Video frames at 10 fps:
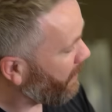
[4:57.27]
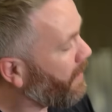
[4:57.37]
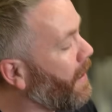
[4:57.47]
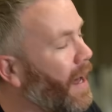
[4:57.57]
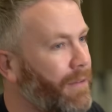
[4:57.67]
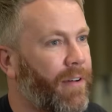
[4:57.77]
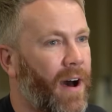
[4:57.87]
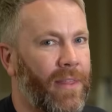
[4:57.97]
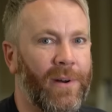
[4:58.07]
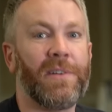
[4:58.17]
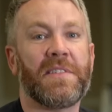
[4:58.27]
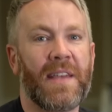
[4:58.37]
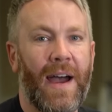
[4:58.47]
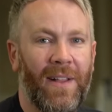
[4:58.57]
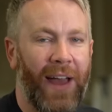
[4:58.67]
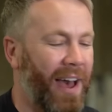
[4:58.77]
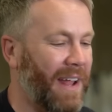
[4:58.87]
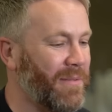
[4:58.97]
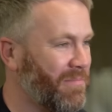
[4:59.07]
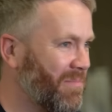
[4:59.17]
Godfather style
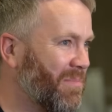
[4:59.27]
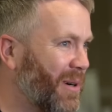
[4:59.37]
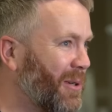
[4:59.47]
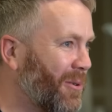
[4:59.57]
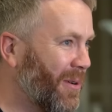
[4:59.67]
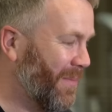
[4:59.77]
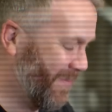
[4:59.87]
hat. Pretty cool.